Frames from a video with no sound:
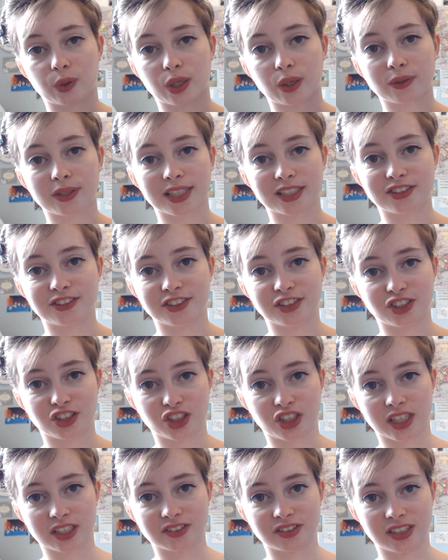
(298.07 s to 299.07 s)
and I would actually
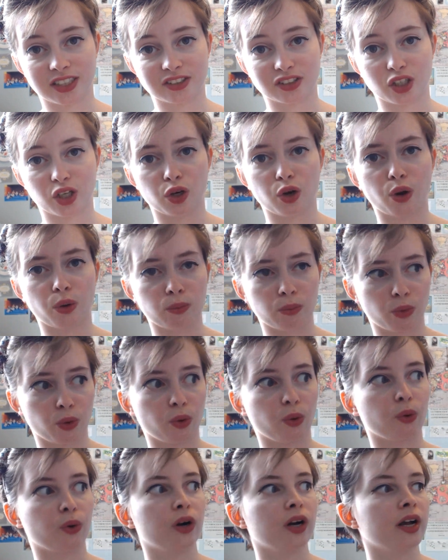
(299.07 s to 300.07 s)
suggest these a lot
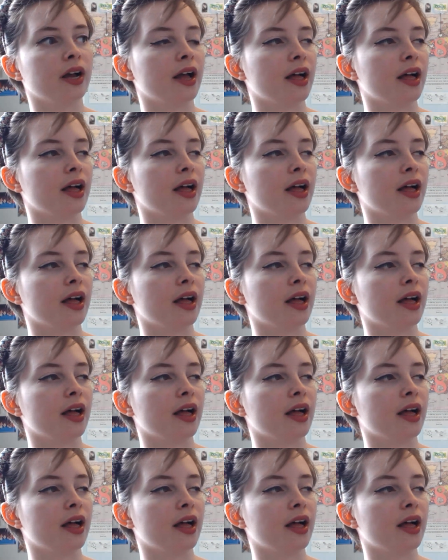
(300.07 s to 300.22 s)
more